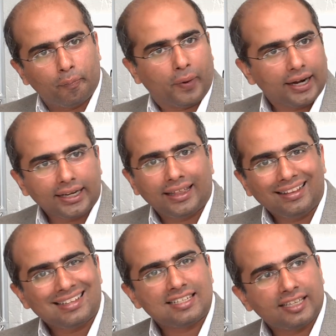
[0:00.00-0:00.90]
But I
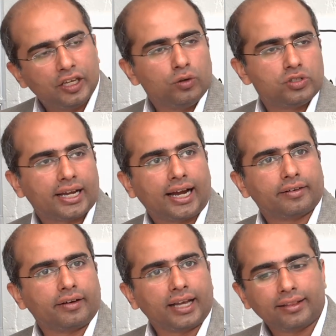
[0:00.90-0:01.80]
think this is a huge
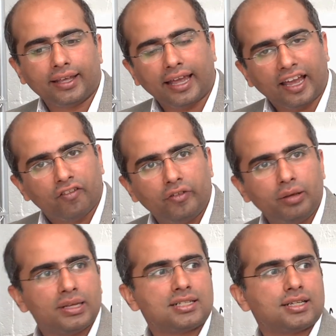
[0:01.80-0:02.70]
category. I think
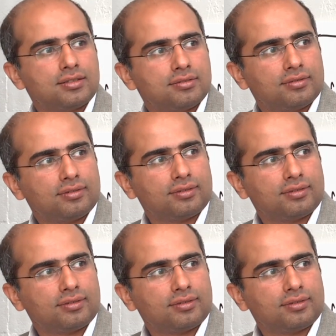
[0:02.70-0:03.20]
every business